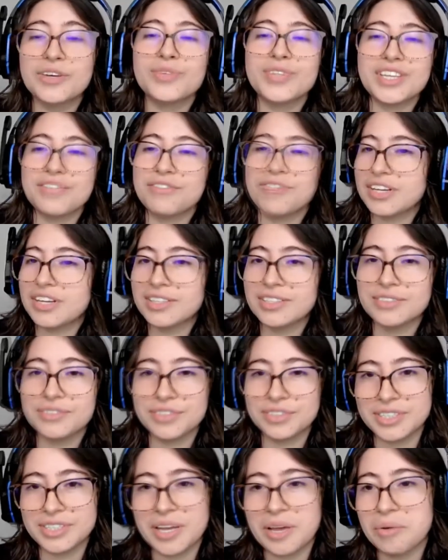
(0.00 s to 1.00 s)
It's so
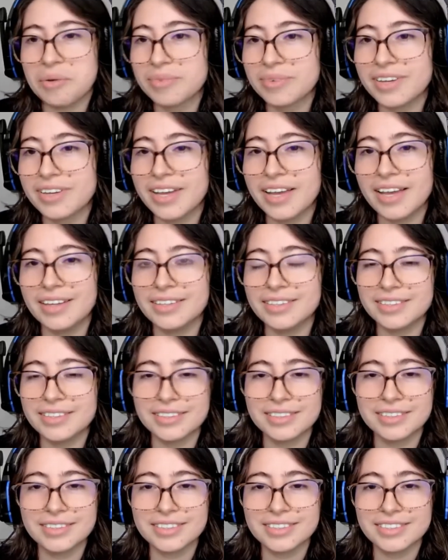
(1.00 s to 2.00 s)
difficult for them.
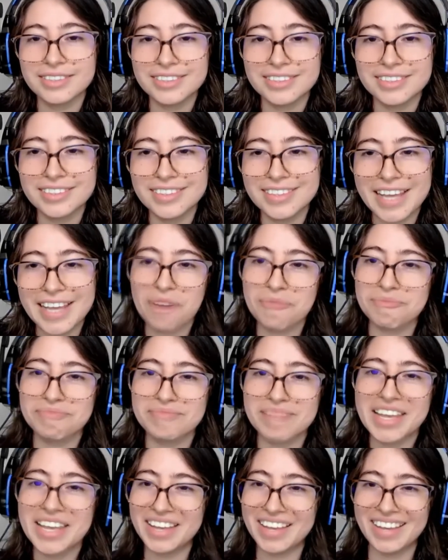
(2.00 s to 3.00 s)
And uh,
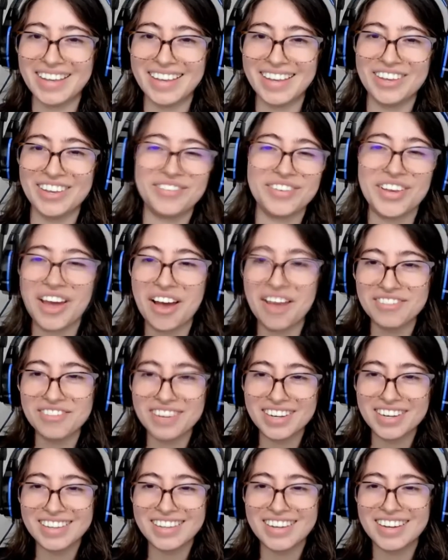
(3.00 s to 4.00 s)
yeah, if
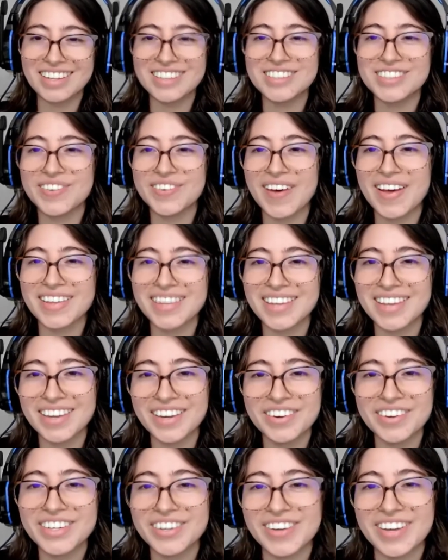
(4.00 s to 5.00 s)
you have anything else to
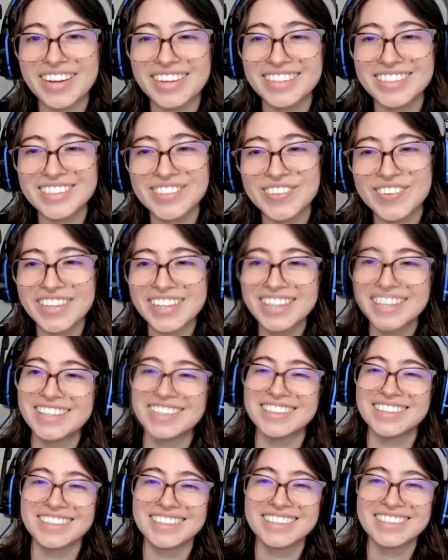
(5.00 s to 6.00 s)
add here, you can
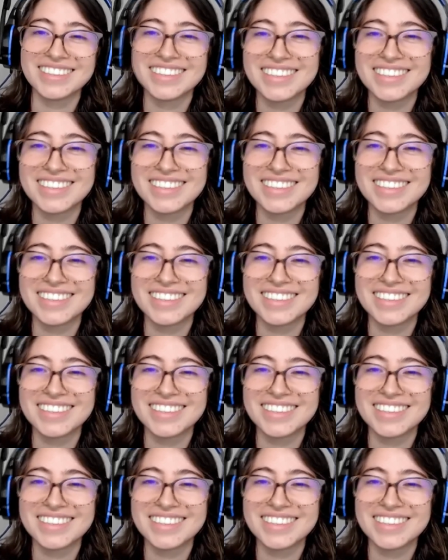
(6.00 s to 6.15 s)
do it.